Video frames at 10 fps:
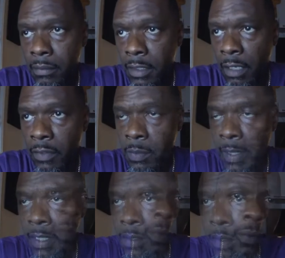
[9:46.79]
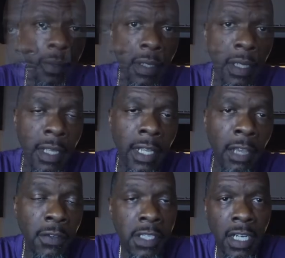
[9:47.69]
self-explanatory.
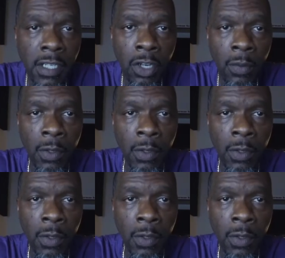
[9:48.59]
If you're selling a home,